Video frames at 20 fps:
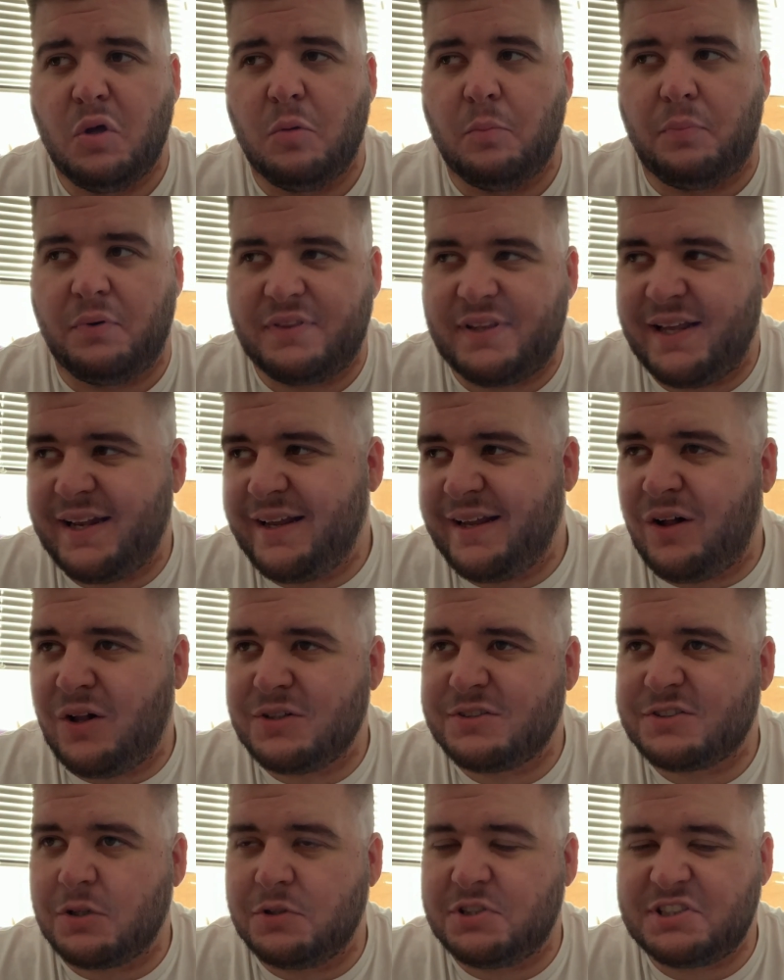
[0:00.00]
But then
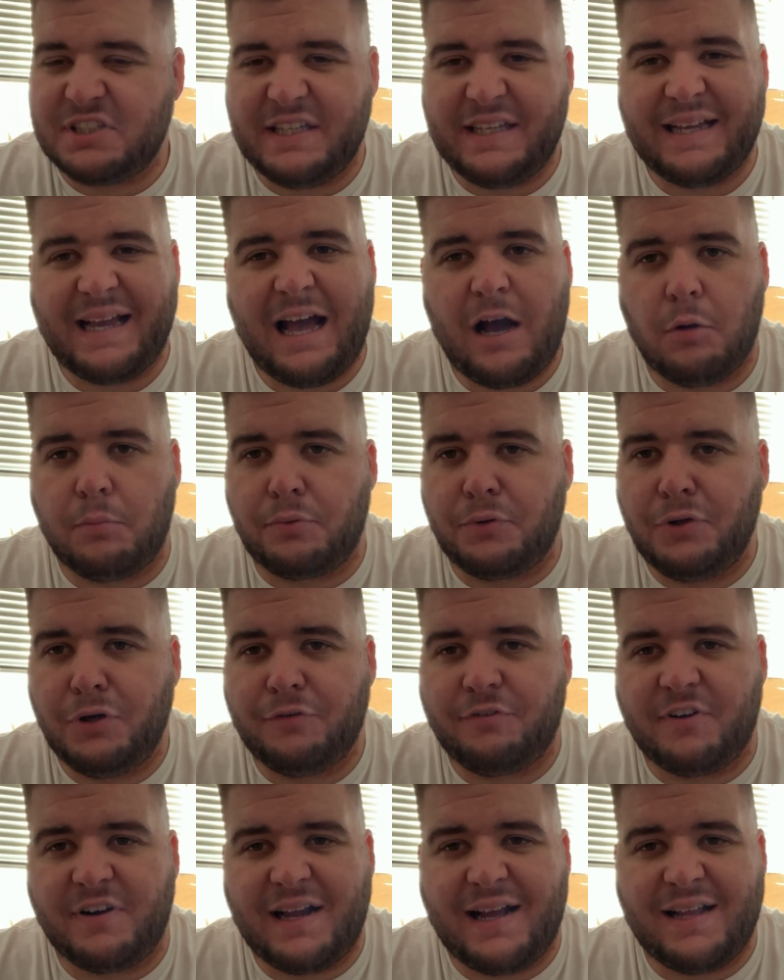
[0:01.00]
also seeing how
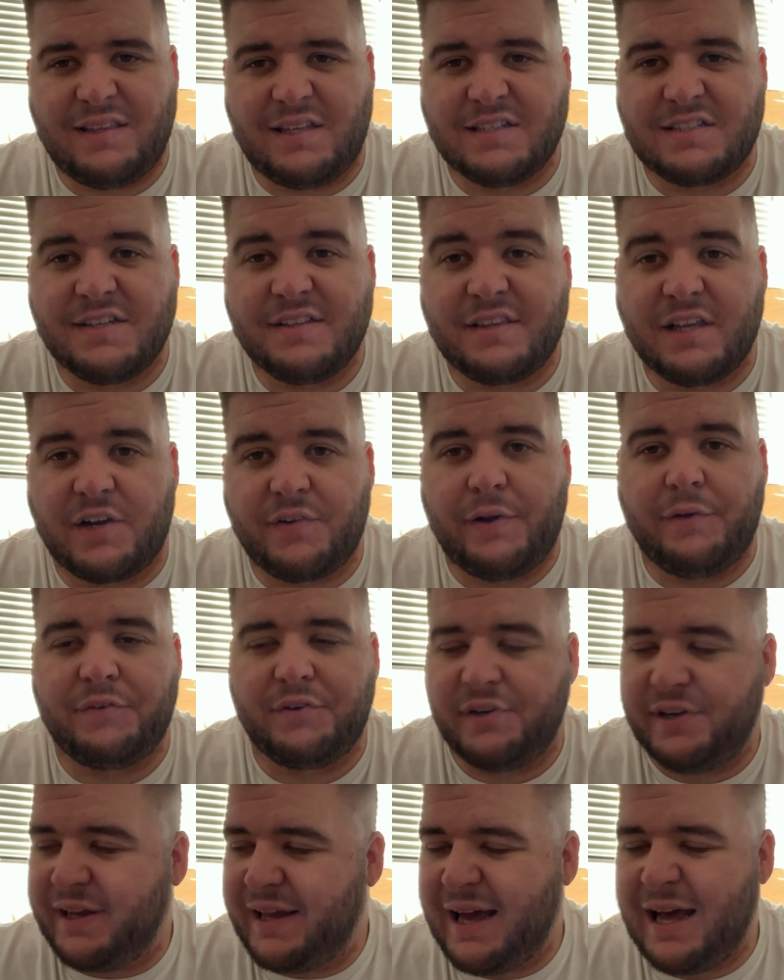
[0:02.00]
Bruno Fernandes hit the ground
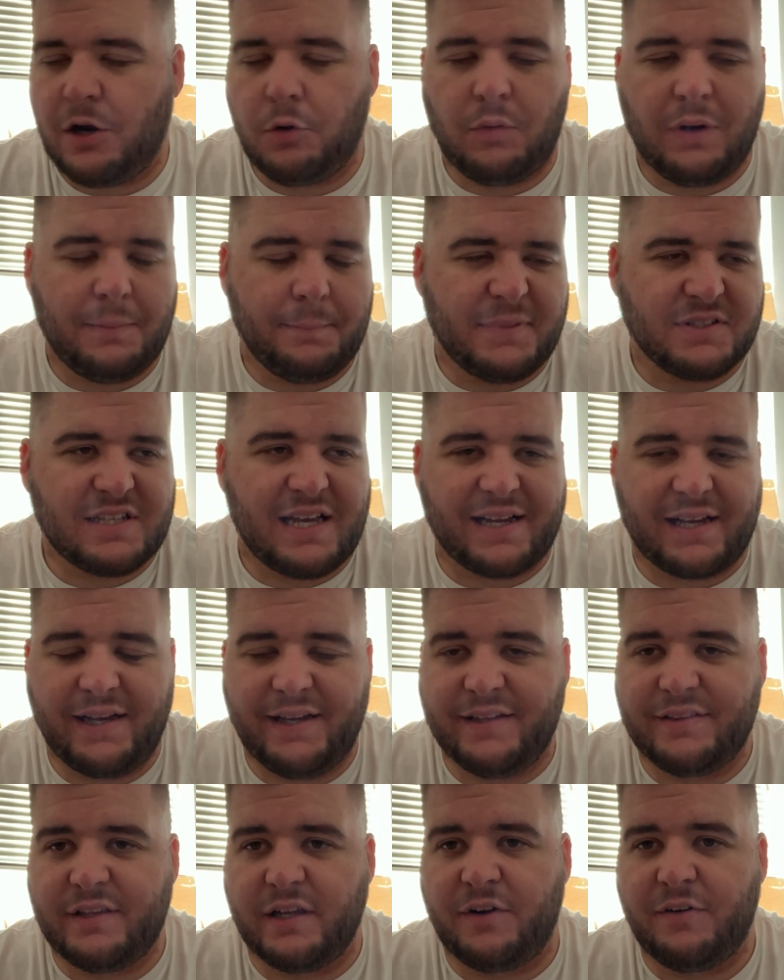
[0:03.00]
running, how Wan-Bissaka
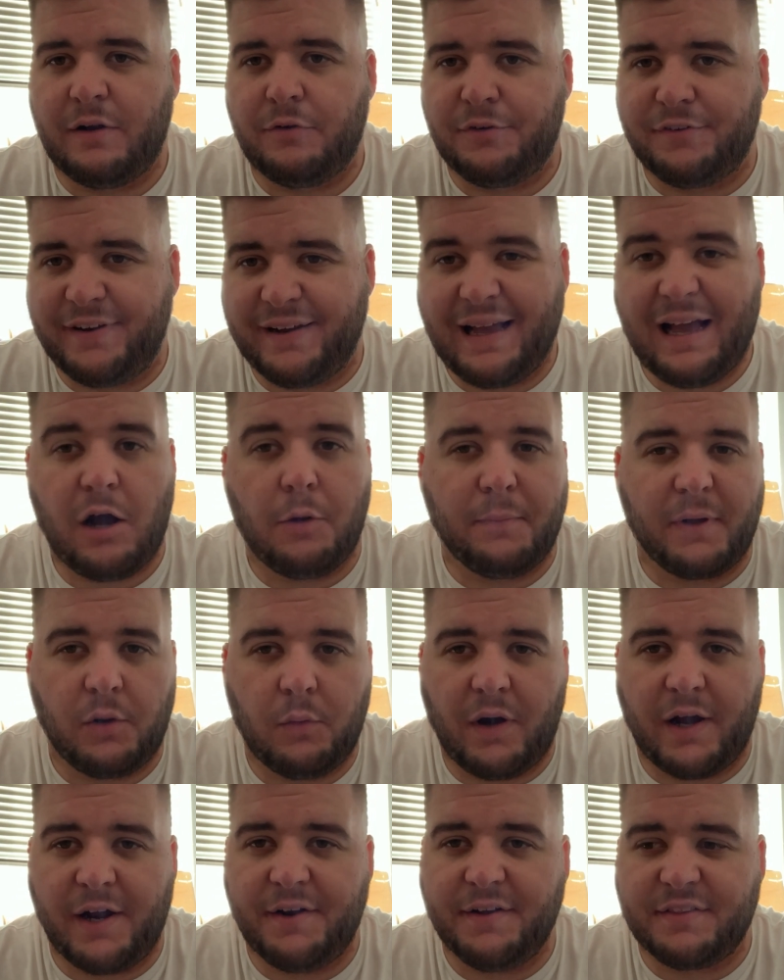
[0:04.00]
hit the ground running, how
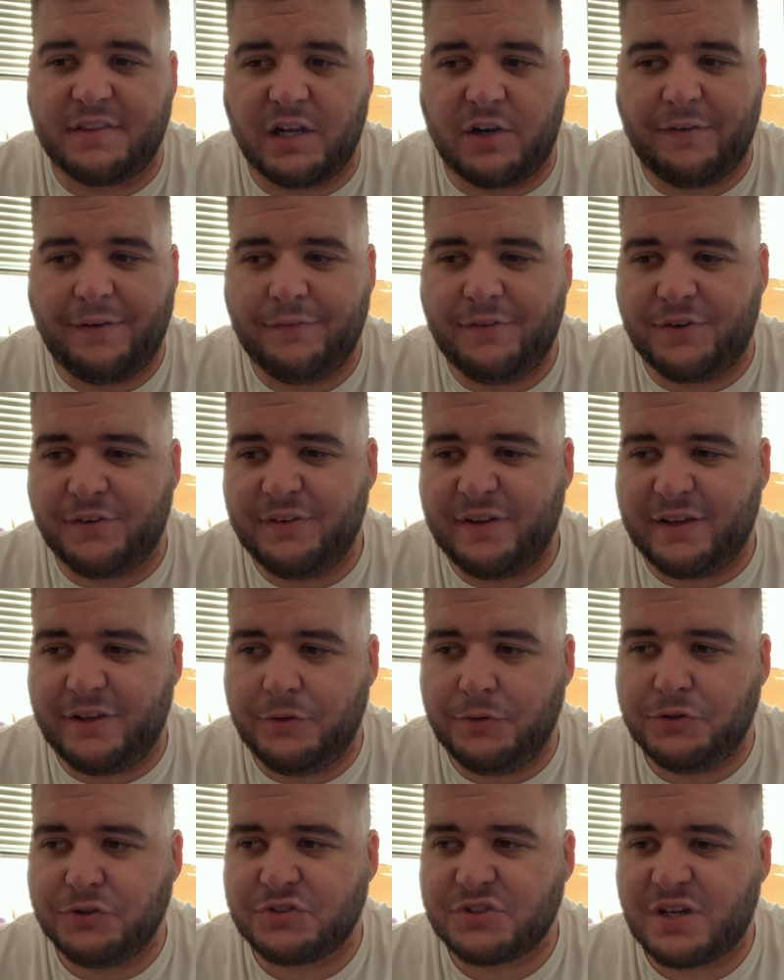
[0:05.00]
Maguire hit the ground running,
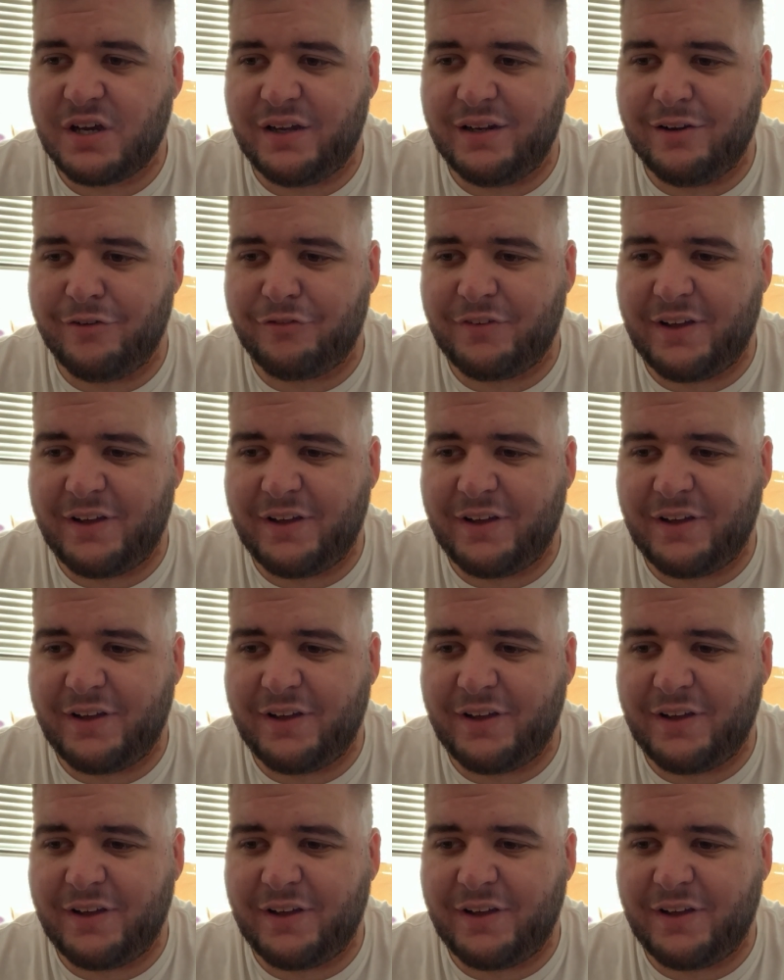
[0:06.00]
you just kind of